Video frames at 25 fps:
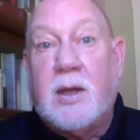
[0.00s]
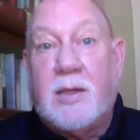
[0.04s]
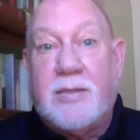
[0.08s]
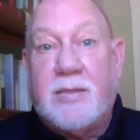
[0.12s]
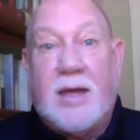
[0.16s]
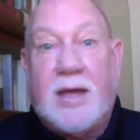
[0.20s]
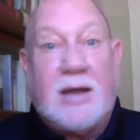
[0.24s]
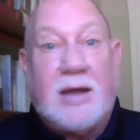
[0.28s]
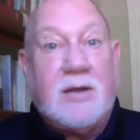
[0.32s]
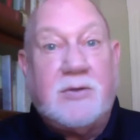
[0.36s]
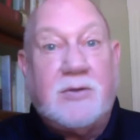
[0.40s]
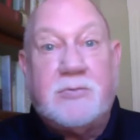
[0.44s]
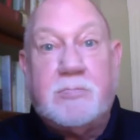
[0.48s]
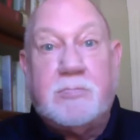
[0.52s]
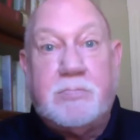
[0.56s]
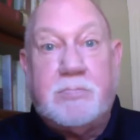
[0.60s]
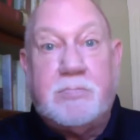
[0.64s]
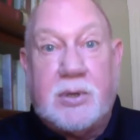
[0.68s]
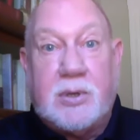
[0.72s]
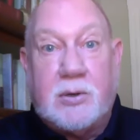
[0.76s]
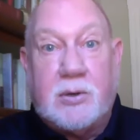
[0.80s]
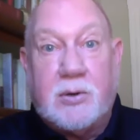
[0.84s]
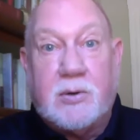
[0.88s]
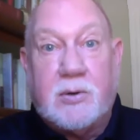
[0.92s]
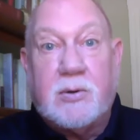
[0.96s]
that is
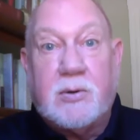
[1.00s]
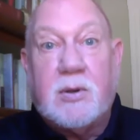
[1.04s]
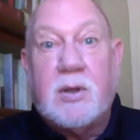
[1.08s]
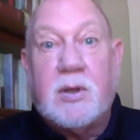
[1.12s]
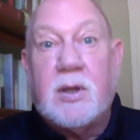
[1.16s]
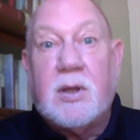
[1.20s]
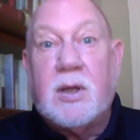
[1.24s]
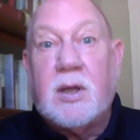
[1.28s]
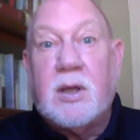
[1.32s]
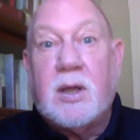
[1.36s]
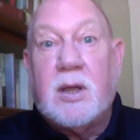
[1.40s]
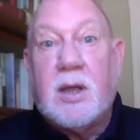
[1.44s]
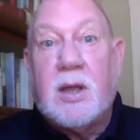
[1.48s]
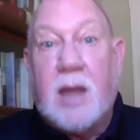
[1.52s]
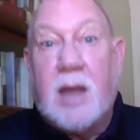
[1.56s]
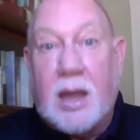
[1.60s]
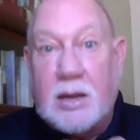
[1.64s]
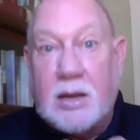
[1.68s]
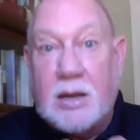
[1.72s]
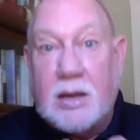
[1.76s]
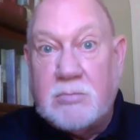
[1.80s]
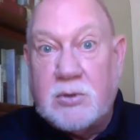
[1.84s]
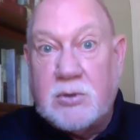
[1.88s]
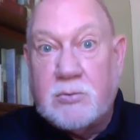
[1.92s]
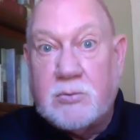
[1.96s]
beer
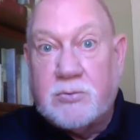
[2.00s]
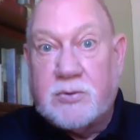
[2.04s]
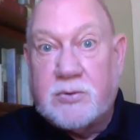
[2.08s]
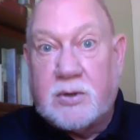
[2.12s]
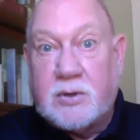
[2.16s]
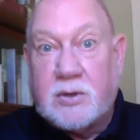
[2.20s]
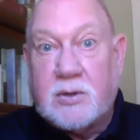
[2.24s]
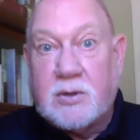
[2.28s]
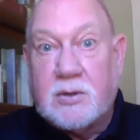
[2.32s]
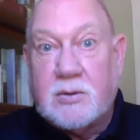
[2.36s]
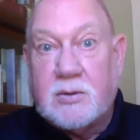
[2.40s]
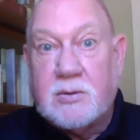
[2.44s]
and music.